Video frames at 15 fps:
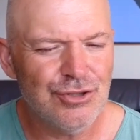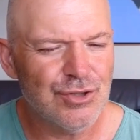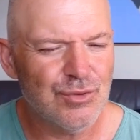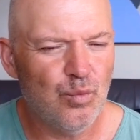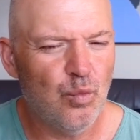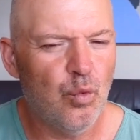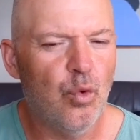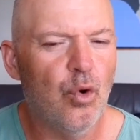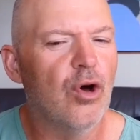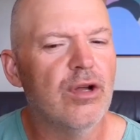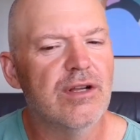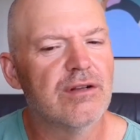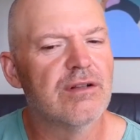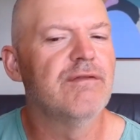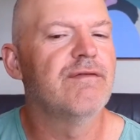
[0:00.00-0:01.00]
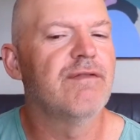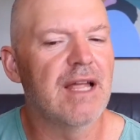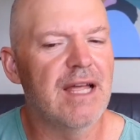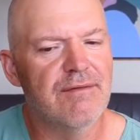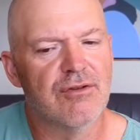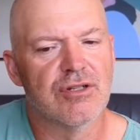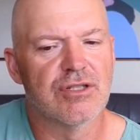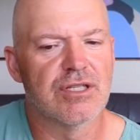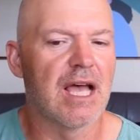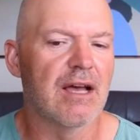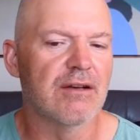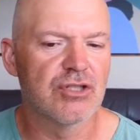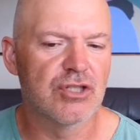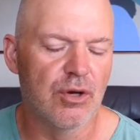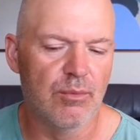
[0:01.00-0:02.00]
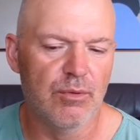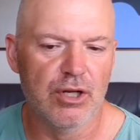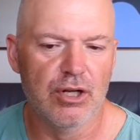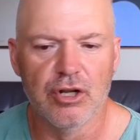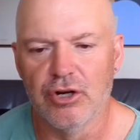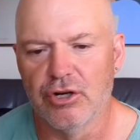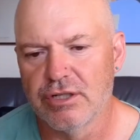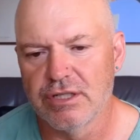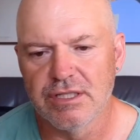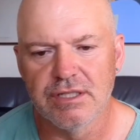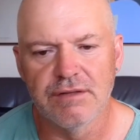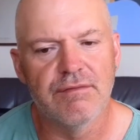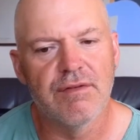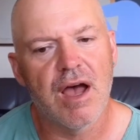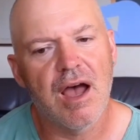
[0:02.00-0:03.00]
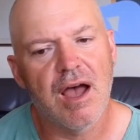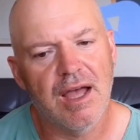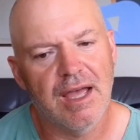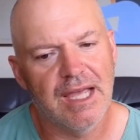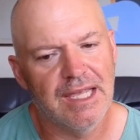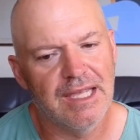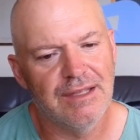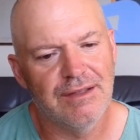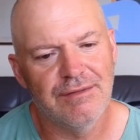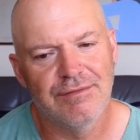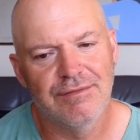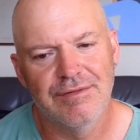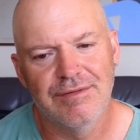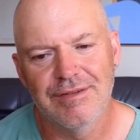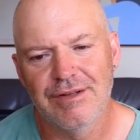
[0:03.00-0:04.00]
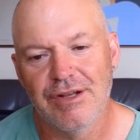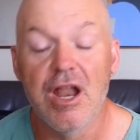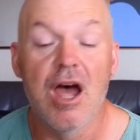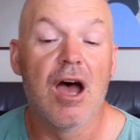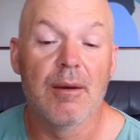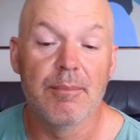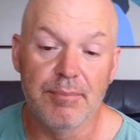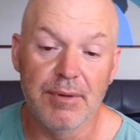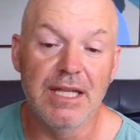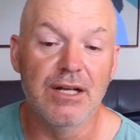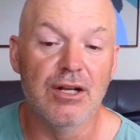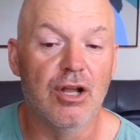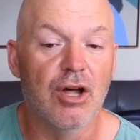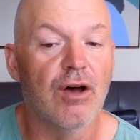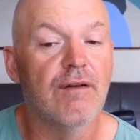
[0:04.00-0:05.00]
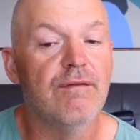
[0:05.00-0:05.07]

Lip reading: one of the flavors how someone learned to survive not being loved